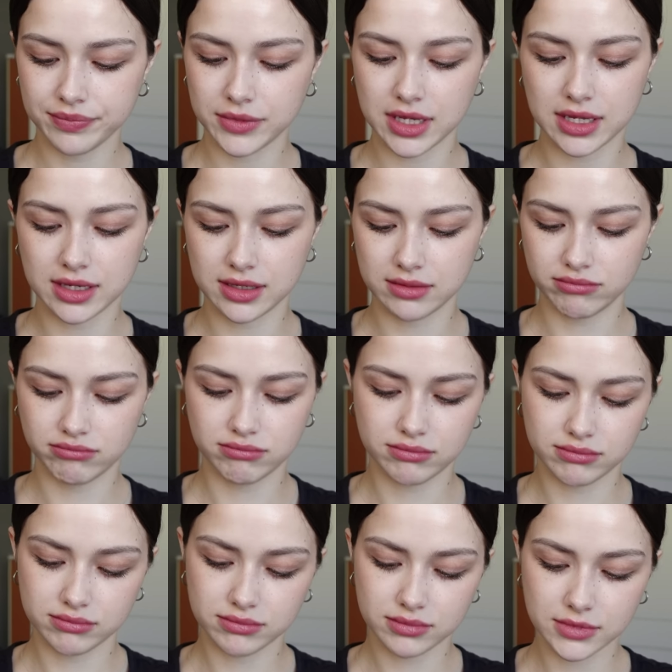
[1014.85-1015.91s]
and
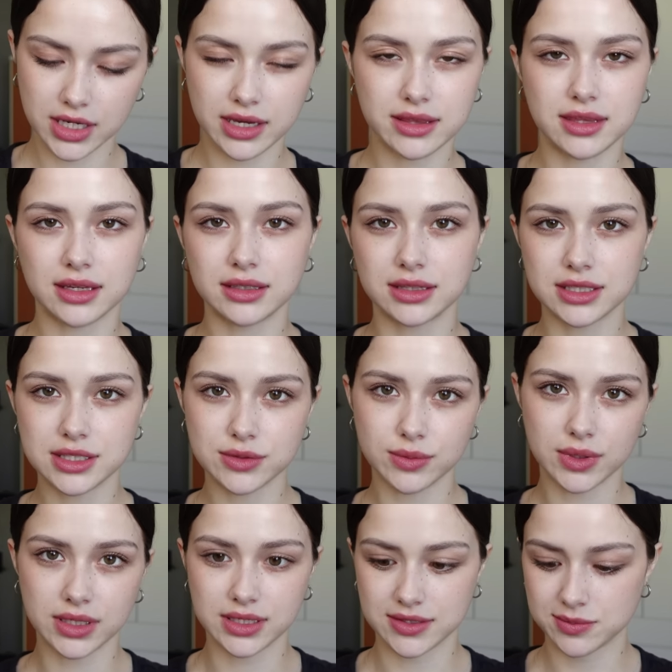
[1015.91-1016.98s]
I think this
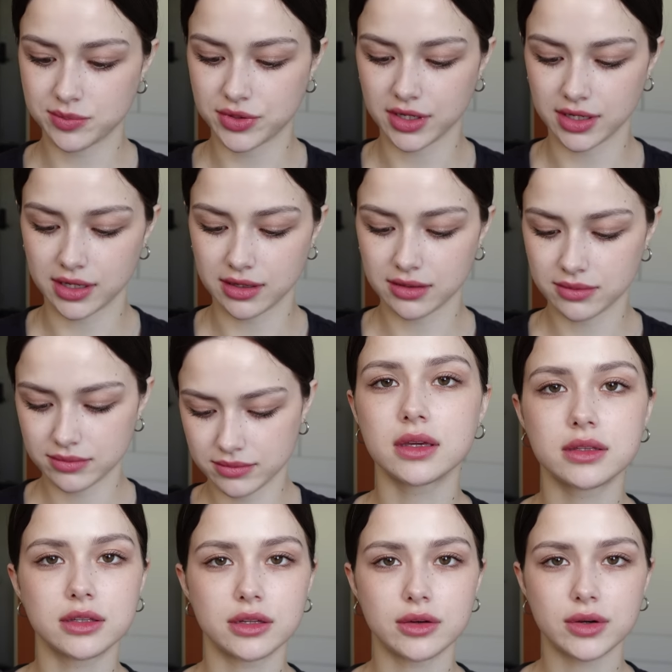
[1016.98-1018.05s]
one is pretty.
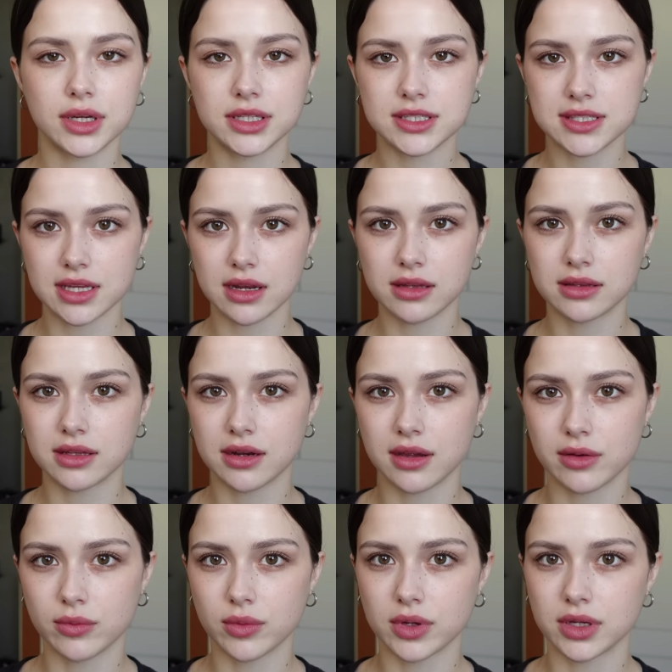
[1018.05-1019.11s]
You know, I decided that I
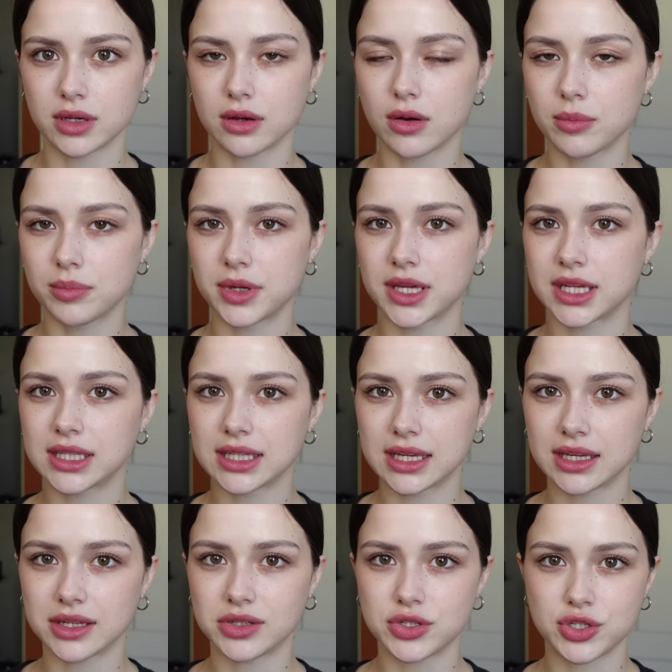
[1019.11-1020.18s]
want to open
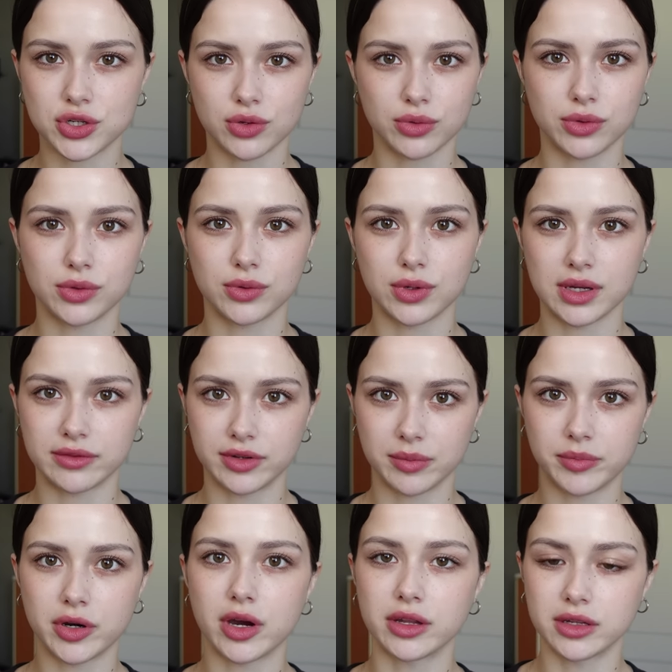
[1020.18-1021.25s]
and show you every
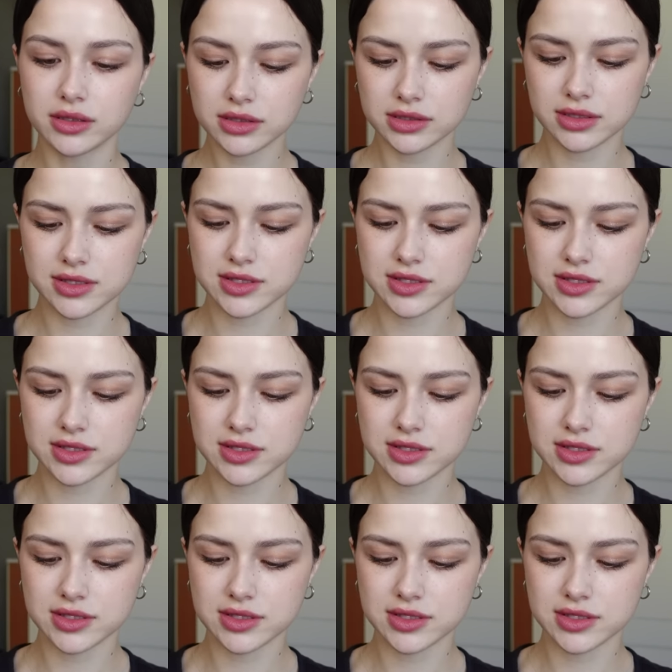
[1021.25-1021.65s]
product